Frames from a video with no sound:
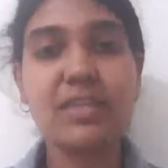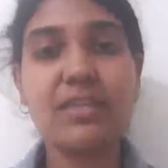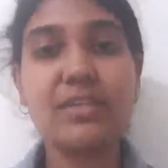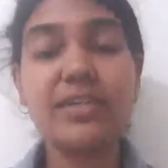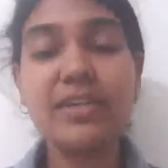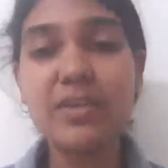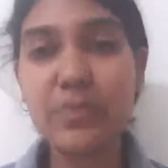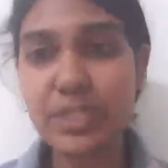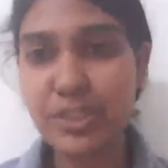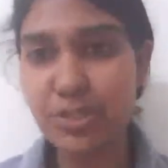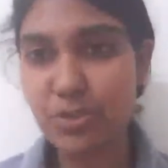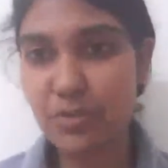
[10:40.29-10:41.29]
the
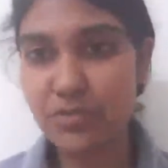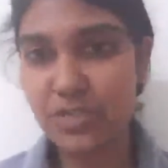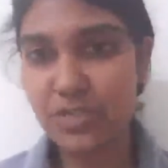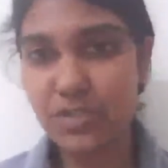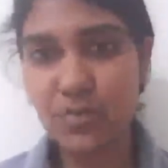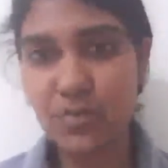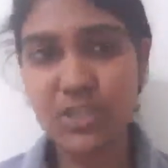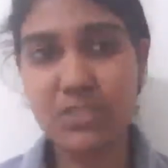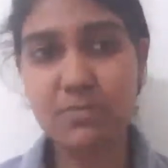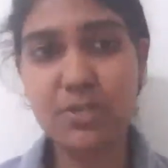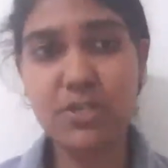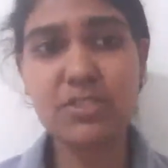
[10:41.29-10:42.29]
derivation of
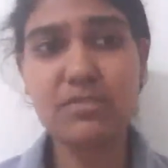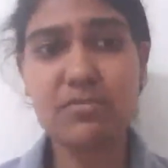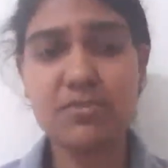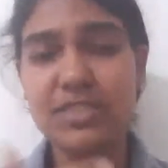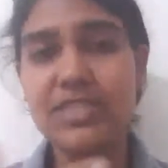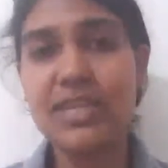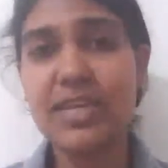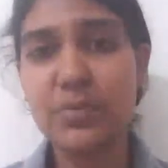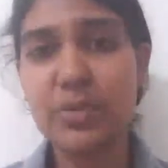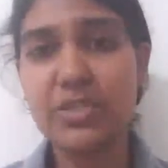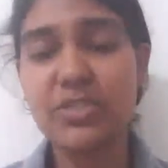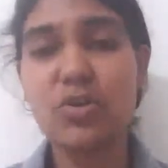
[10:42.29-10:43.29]
certain words. Because
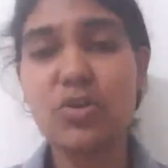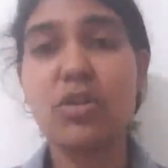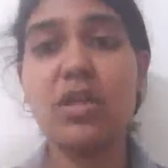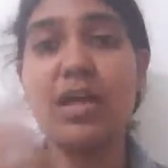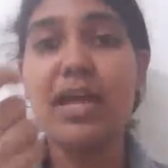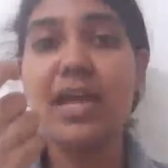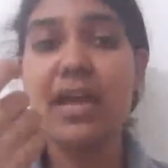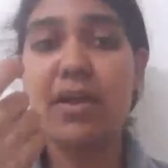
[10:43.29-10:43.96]
just like we saw,